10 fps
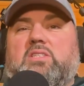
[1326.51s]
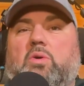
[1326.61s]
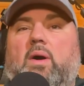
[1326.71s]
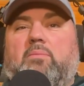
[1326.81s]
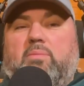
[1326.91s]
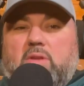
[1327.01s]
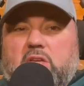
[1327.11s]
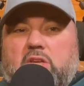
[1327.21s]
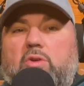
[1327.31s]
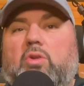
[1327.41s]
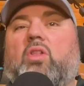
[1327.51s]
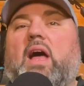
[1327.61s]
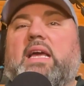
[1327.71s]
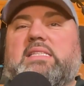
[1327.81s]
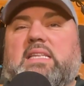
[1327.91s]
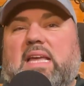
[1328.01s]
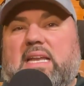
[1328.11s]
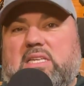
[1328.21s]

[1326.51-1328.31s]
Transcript: so I'm utilizing that